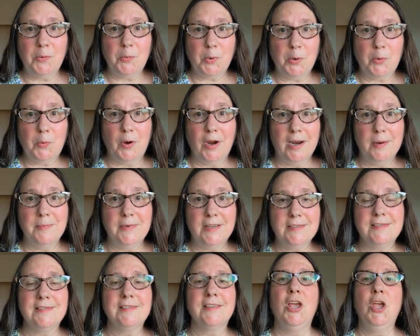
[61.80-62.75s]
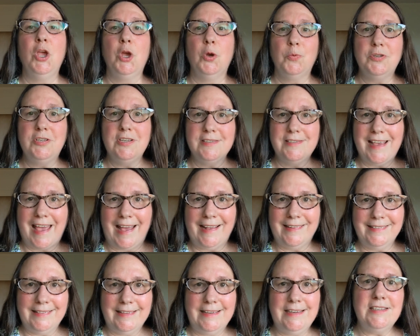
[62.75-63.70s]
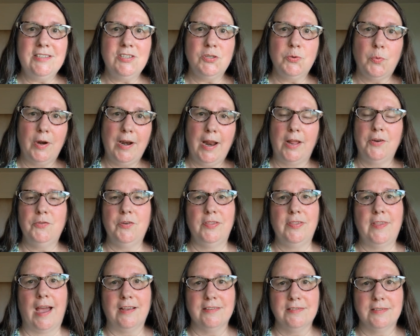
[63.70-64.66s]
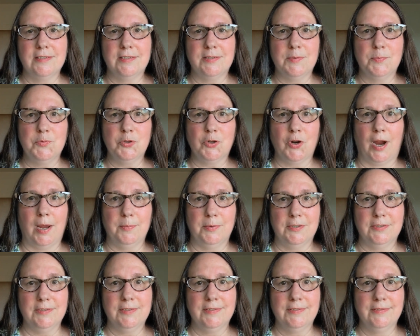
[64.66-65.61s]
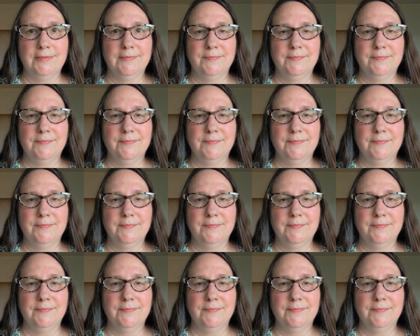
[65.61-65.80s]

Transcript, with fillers: requirements, which is at least 100,000 subscribers.